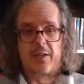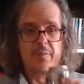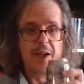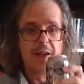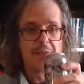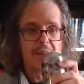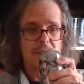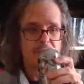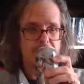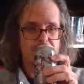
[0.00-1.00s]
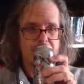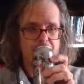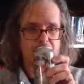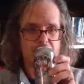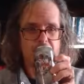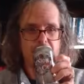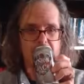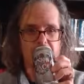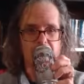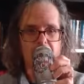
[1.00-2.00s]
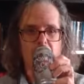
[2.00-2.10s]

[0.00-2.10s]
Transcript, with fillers: Not that I'm cheating.